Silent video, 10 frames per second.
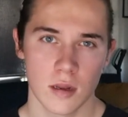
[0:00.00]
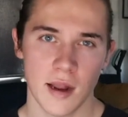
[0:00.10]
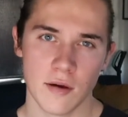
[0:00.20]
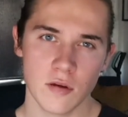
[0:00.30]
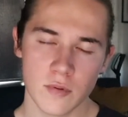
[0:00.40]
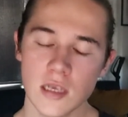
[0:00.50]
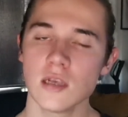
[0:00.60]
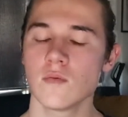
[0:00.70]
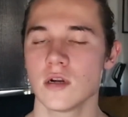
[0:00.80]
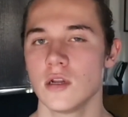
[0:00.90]
Now the
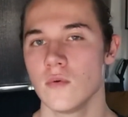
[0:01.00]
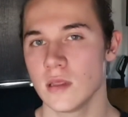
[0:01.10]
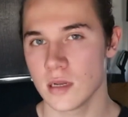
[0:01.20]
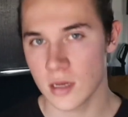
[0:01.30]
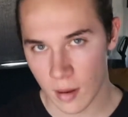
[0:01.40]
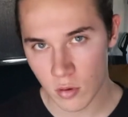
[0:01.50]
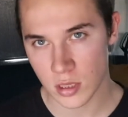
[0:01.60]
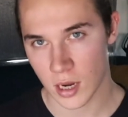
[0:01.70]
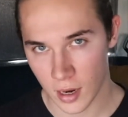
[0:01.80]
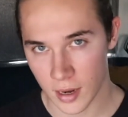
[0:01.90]
reason we're doing the double
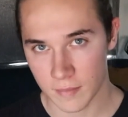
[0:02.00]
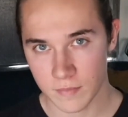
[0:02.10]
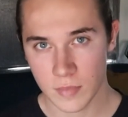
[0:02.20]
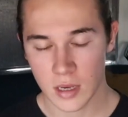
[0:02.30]
time